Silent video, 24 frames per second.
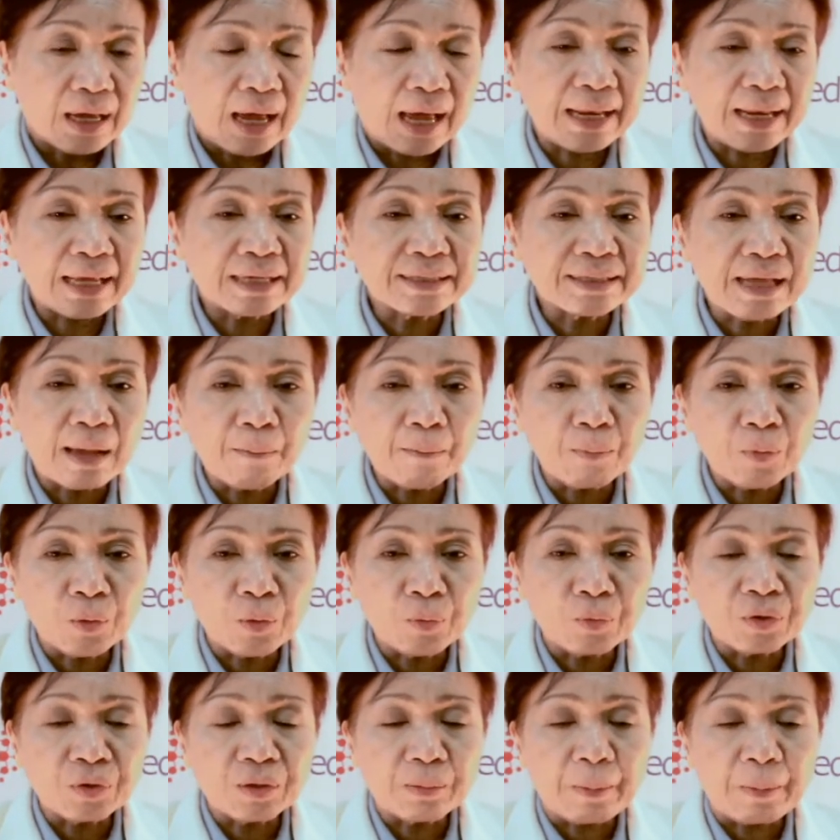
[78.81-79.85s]
An example
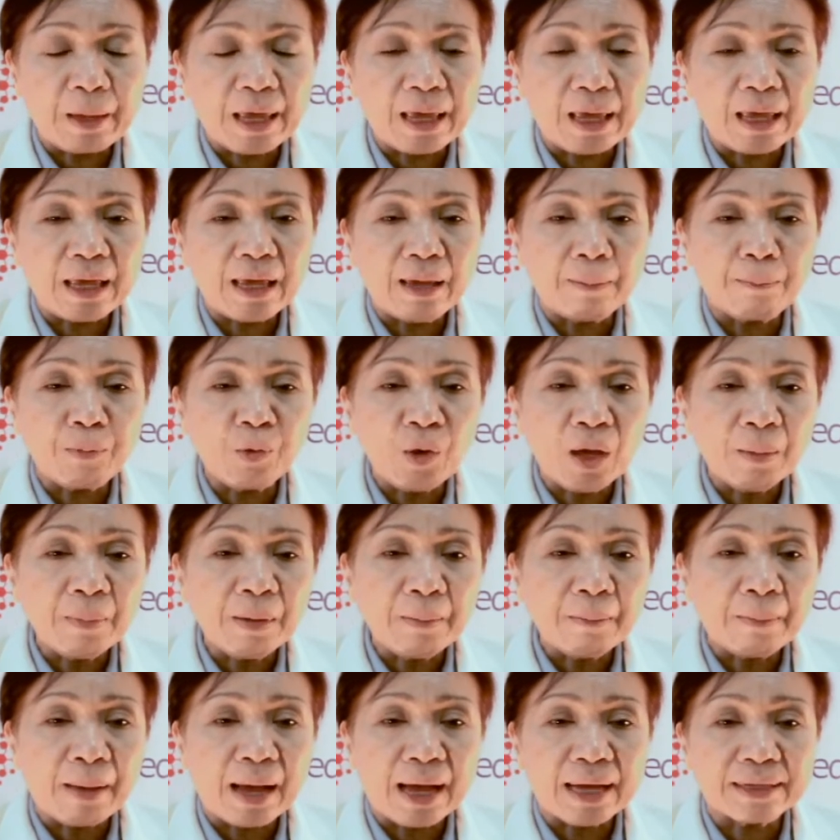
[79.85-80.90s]
would be if you have
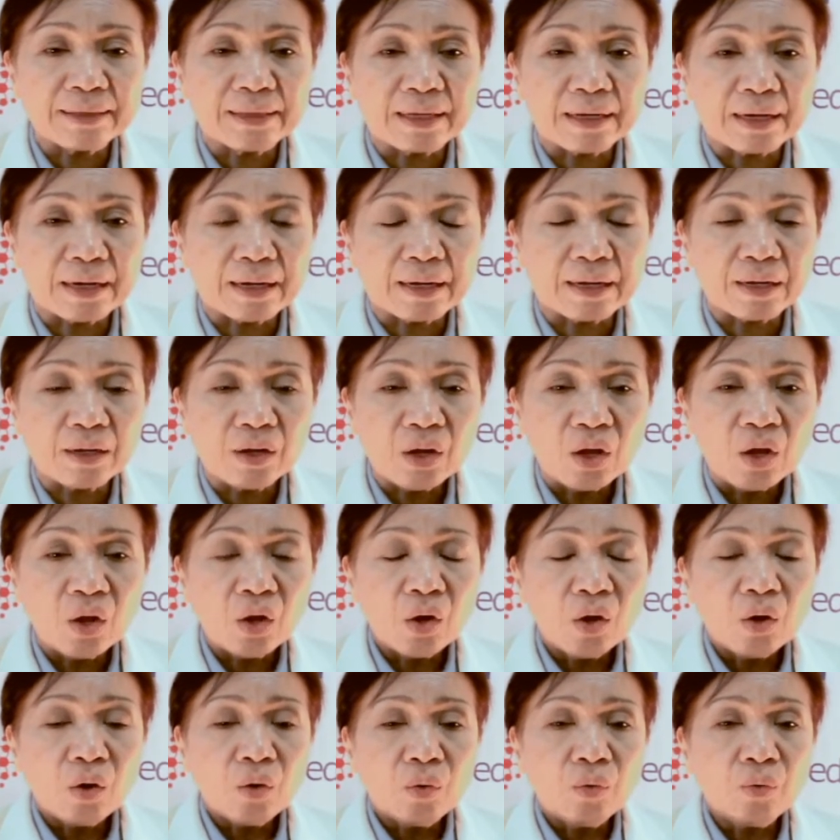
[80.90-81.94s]
a mother
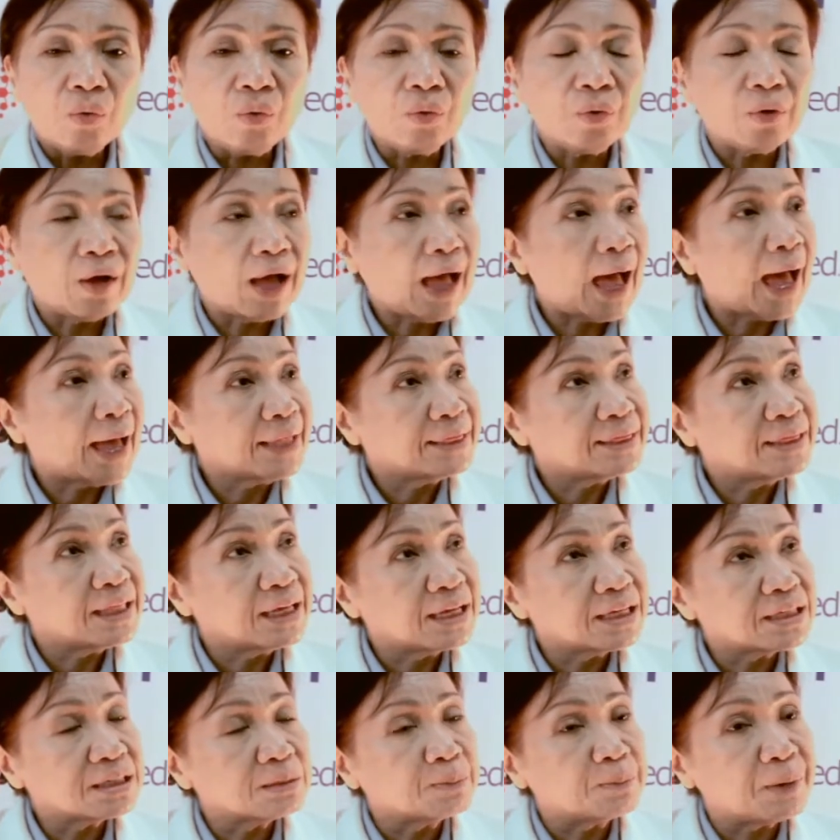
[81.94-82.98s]
who had
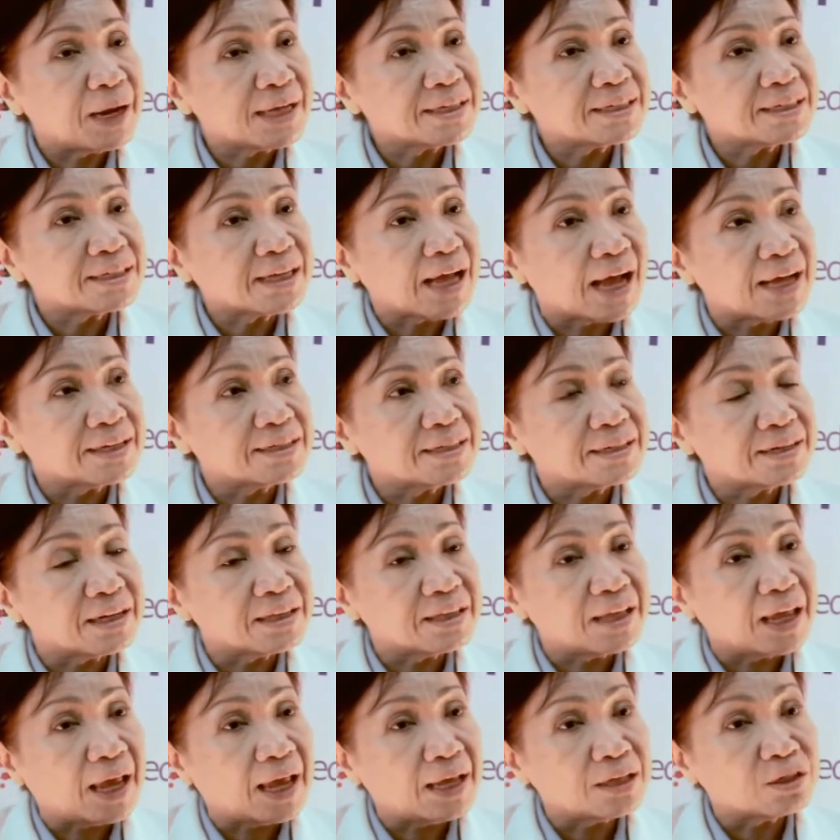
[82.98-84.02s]
this breast cancer
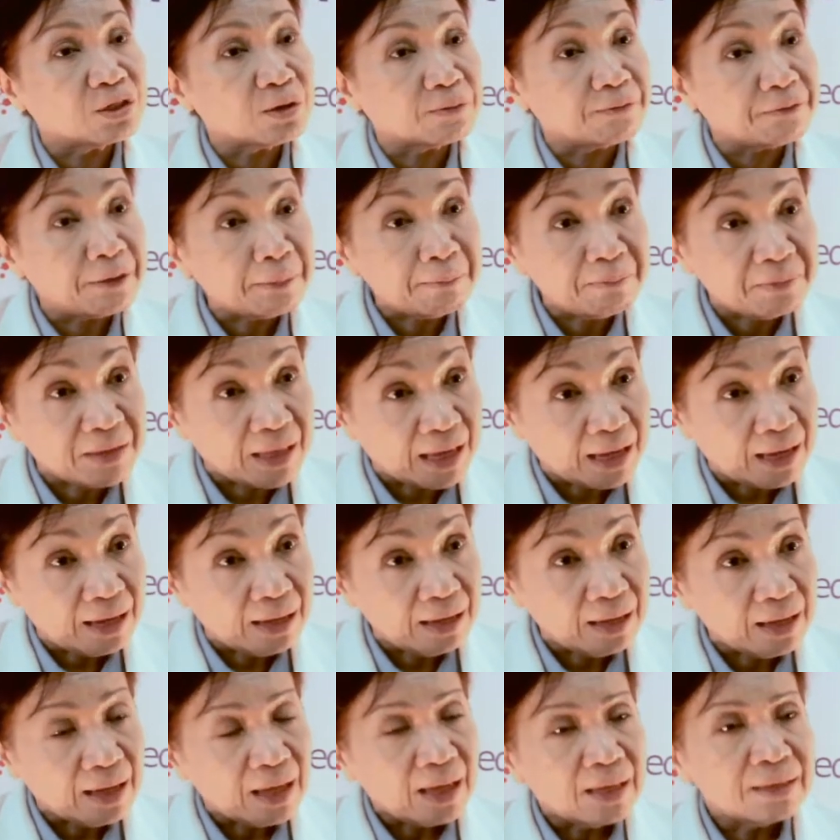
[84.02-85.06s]
at the age of fifty,
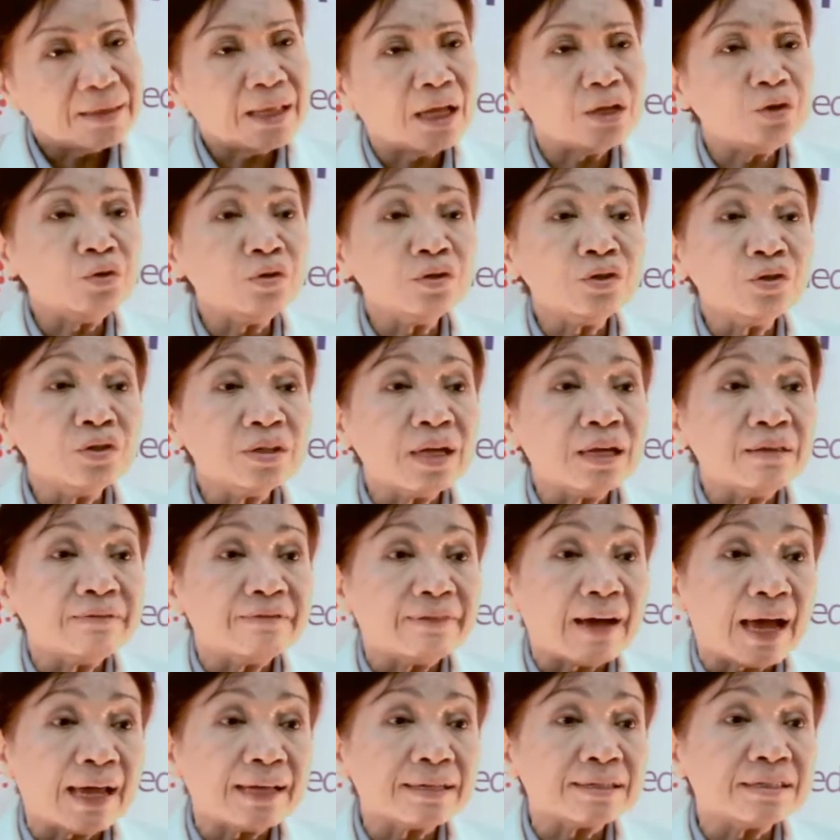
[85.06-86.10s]
then you should
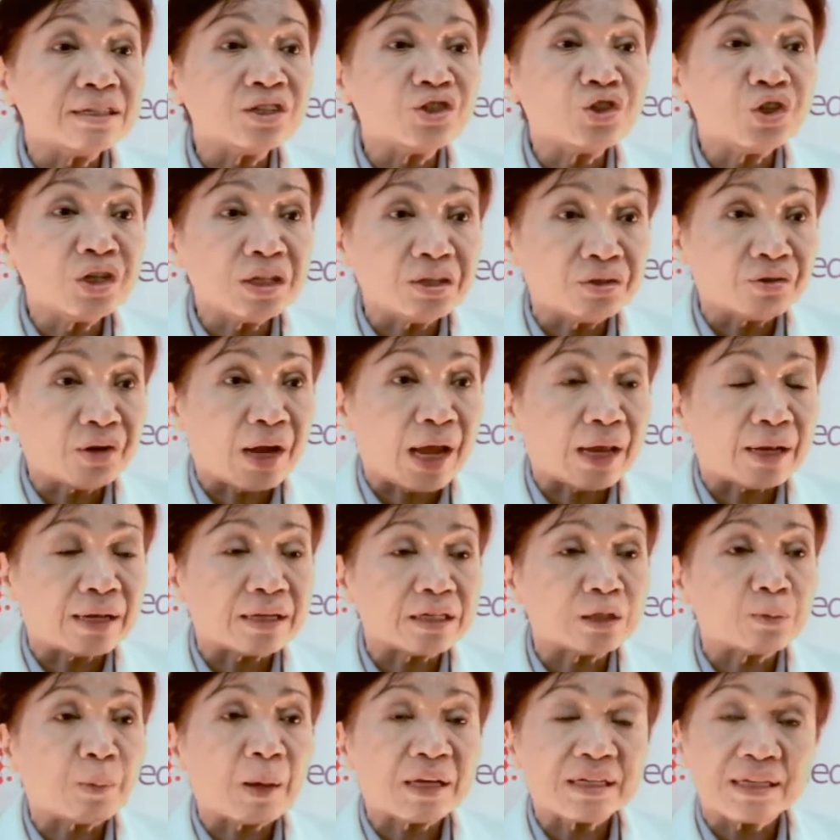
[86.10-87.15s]
advise the children,
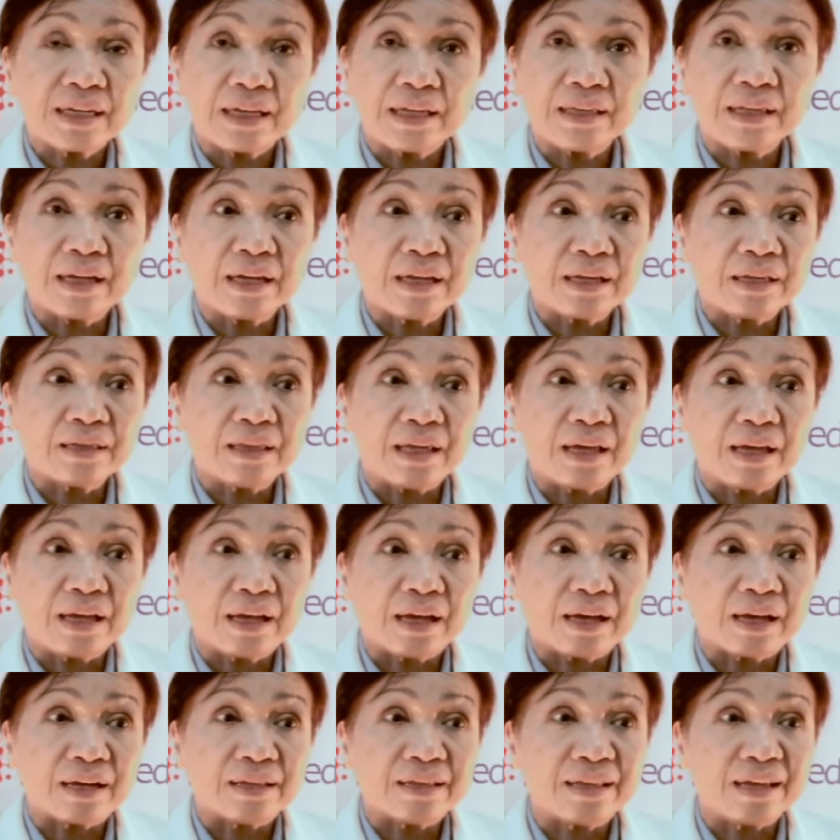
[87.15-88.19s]
especially the the,
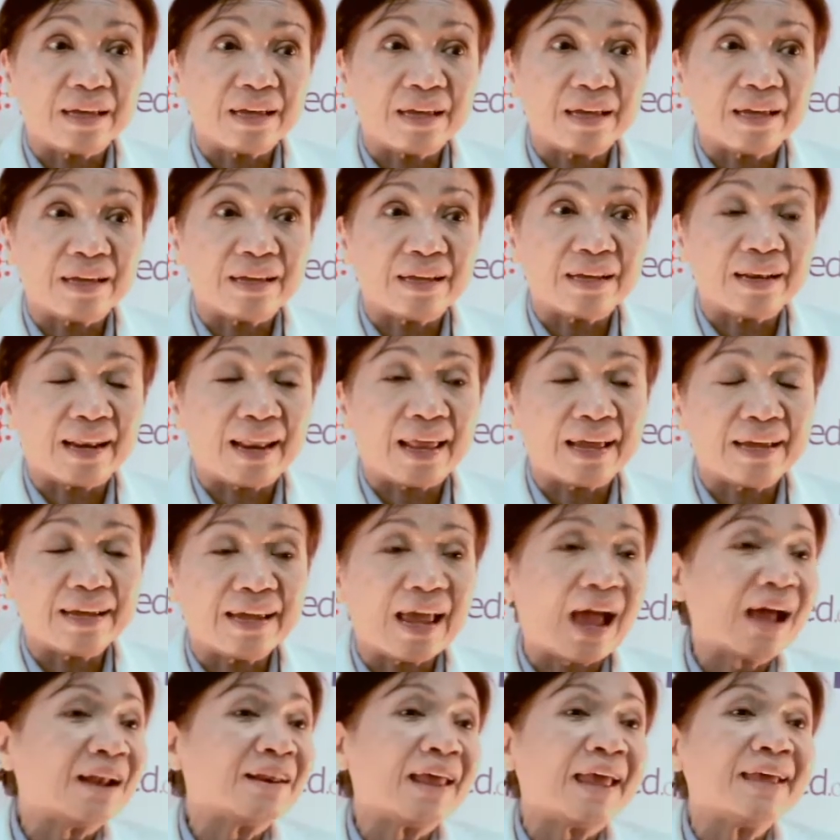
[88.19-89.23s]
uh, the
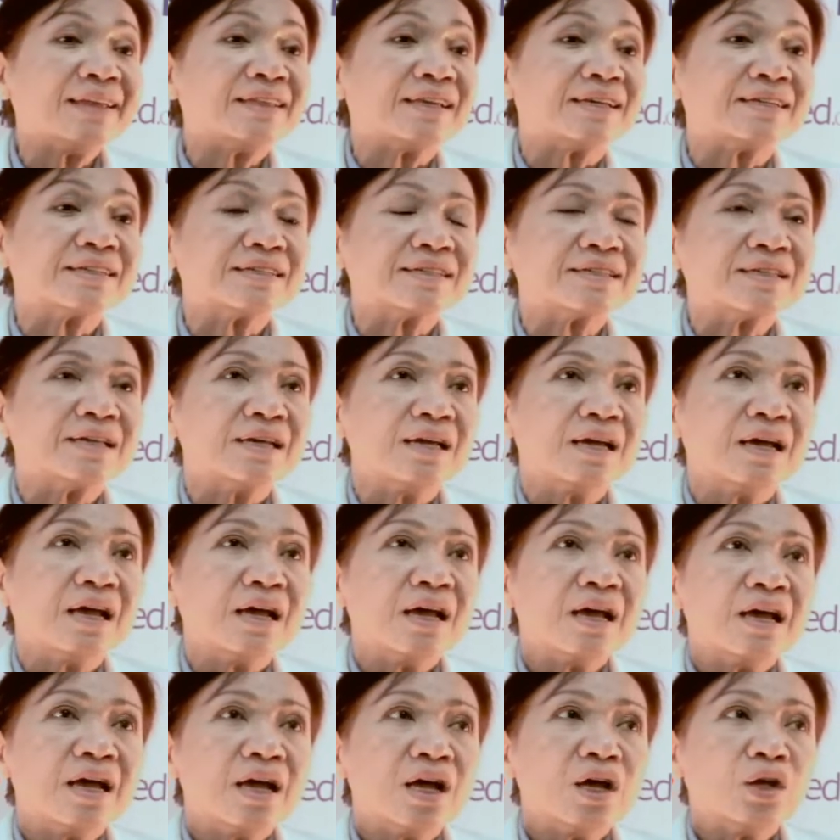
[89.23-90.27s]
young ladies,
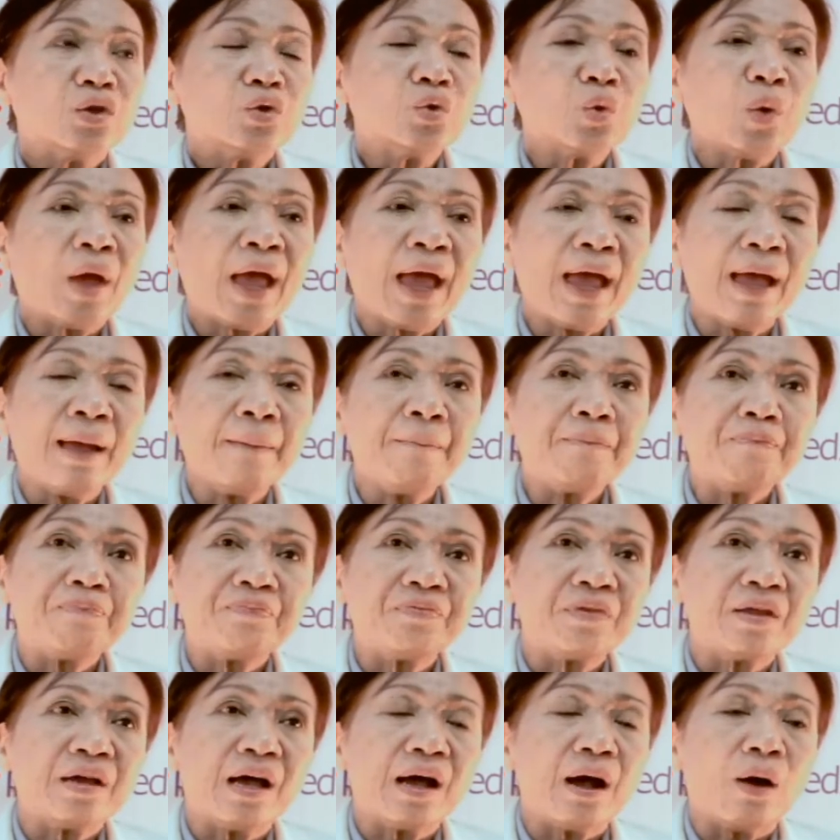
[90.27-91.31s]
to have
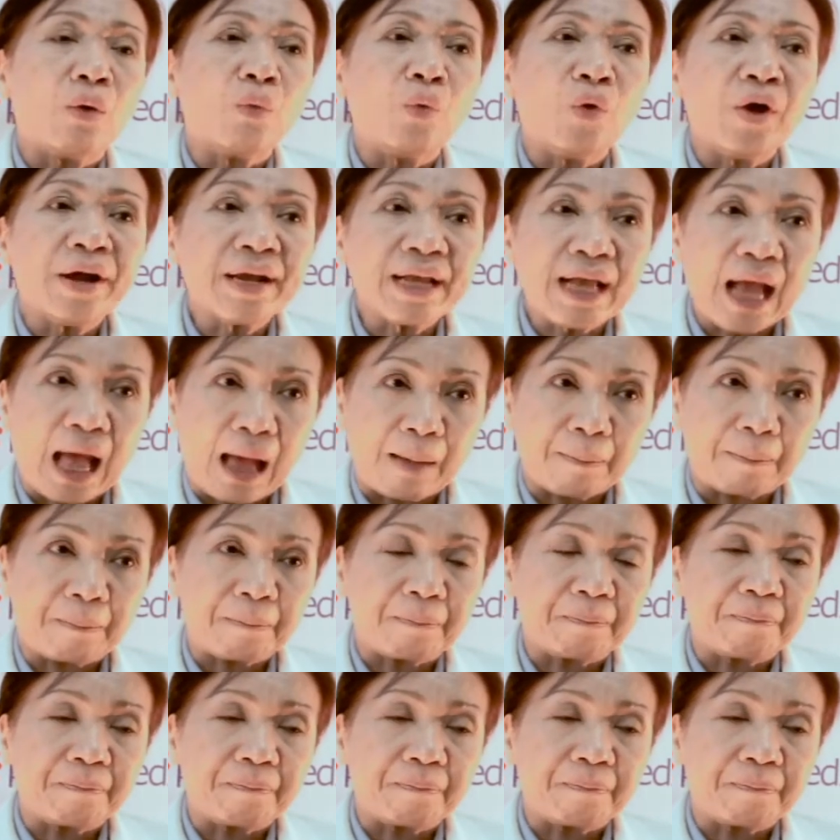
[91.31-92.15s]
a workup